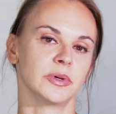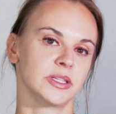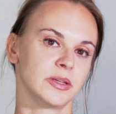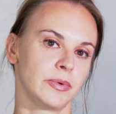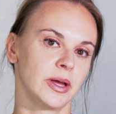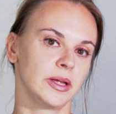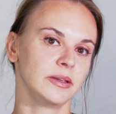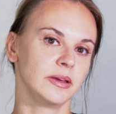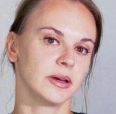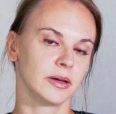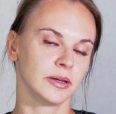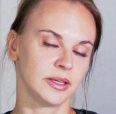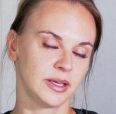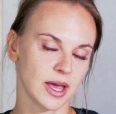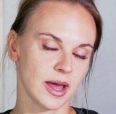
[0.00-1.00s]
But depending,
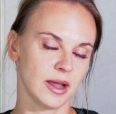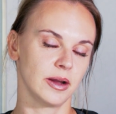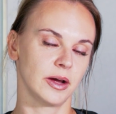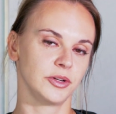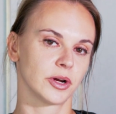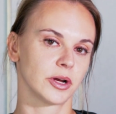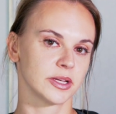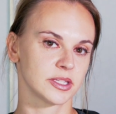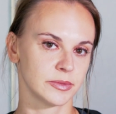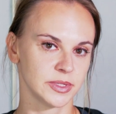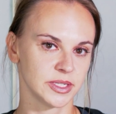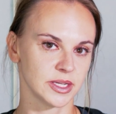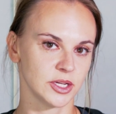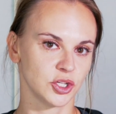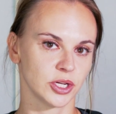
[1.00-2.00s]
again, on your
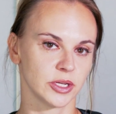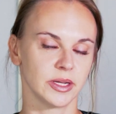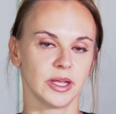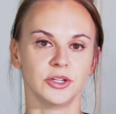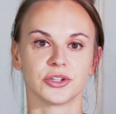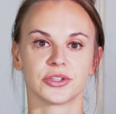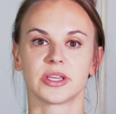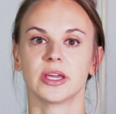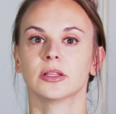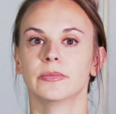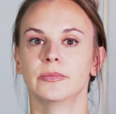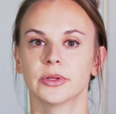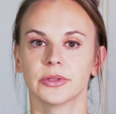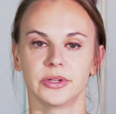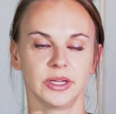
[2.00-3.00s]
customization and your
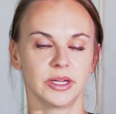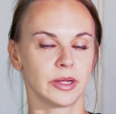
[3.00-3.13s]
scalability.